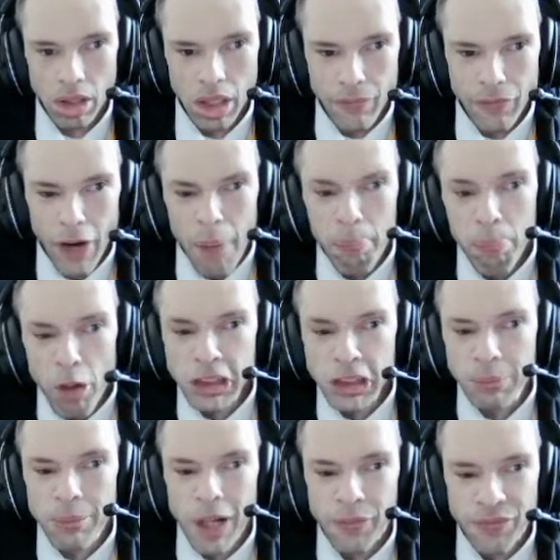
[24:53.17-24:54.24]
If I'm
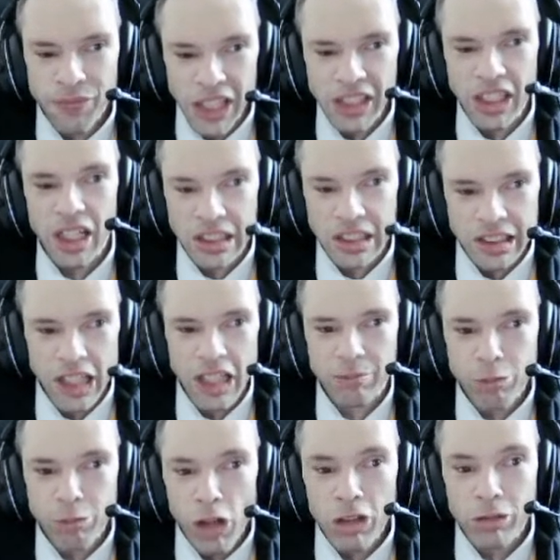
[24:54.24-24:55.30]
pointing my finger, it's like
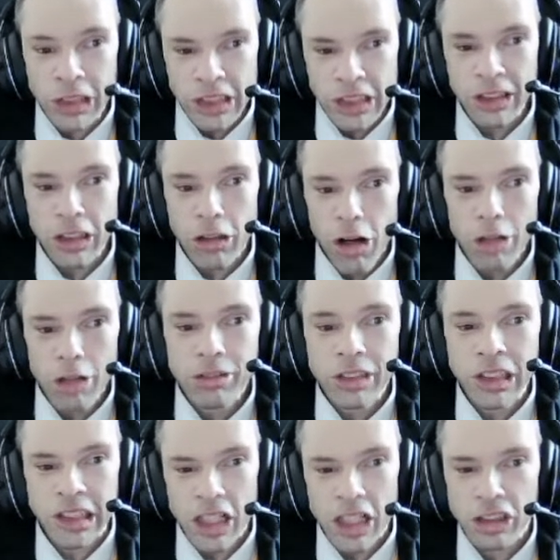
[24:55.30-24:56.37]
watching your own
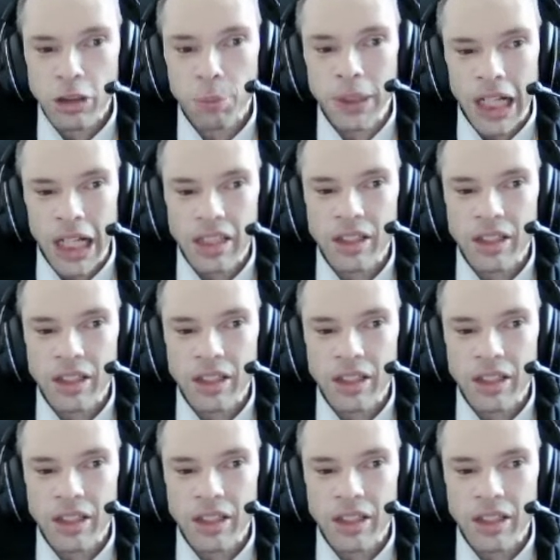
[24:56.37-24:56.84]
Sir Topham